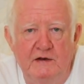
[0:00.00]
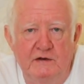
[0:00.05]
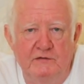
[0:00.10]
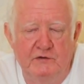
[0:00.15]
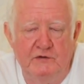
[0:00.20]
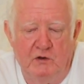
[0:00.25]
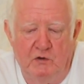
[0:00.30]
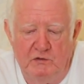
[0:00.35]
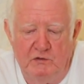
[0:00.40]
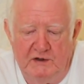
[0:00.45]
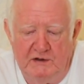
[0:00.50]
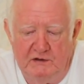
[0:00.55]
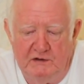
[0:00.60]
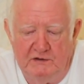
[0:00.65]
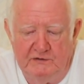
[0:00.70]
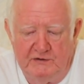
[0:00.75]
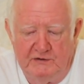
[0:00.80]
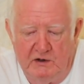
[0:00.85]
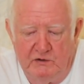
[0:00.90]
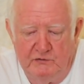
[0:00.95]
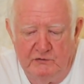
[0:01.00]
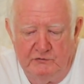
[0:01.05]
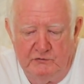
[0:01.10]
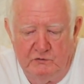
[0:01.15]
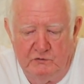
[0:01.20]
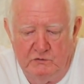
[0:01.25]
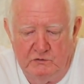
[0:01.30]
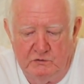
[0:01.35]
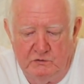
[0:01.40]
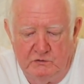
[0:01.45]
of the Old England Tarot
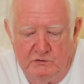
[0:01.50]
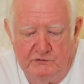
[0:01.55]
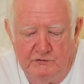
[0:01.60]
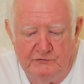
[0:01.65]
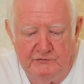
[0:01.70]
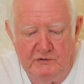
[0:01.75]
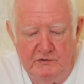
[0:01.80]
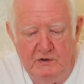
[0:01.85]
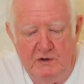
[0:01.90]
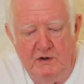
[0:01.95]
School course.